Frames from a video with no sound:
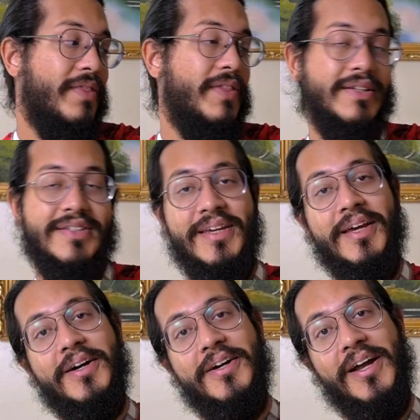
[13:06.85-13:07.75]
this
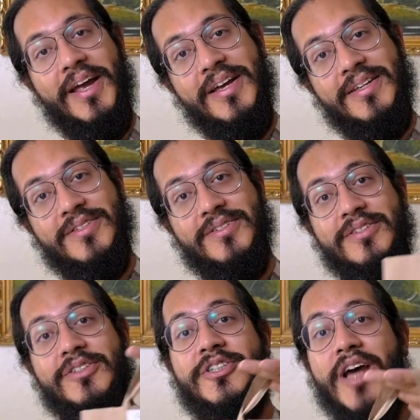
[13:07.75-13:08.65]
here is
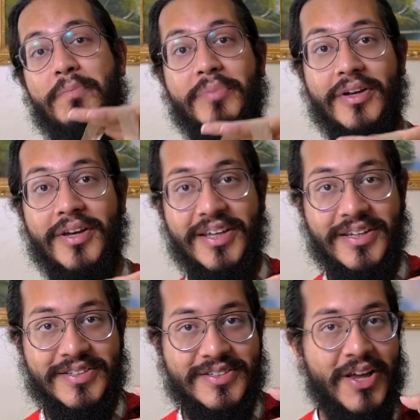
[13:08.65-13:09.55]

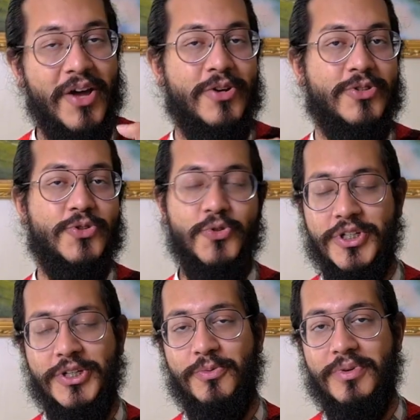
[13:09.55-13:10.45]
Japanese sushi, to